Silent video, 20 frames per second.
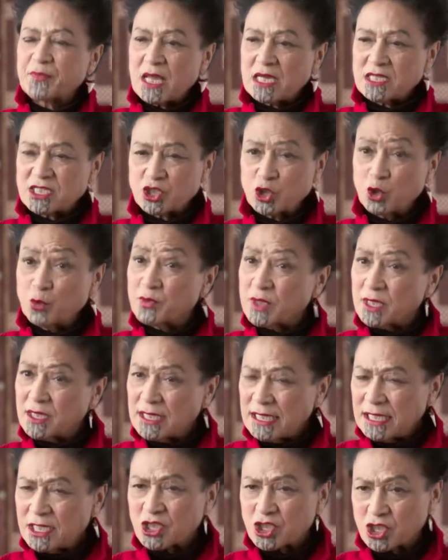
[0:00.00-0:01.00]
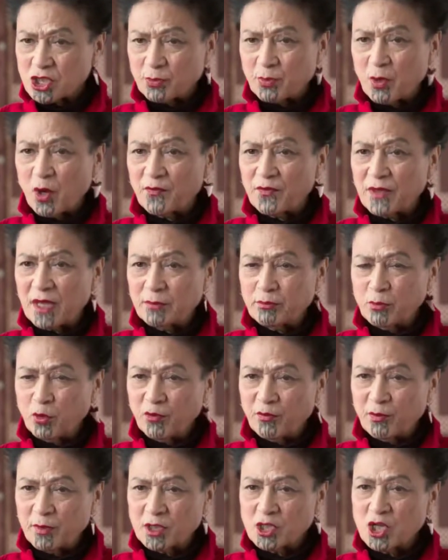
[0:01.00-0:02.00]
assume the leadership of that
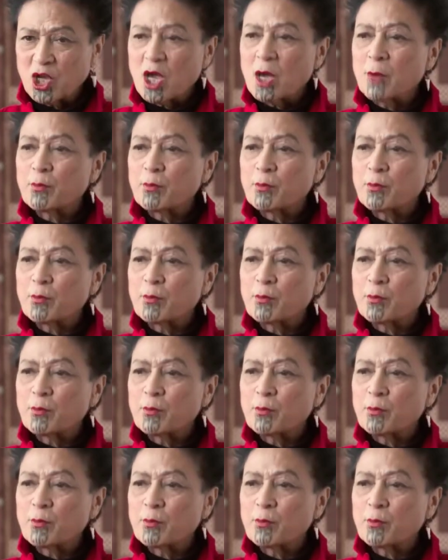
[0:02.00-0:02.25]
movement,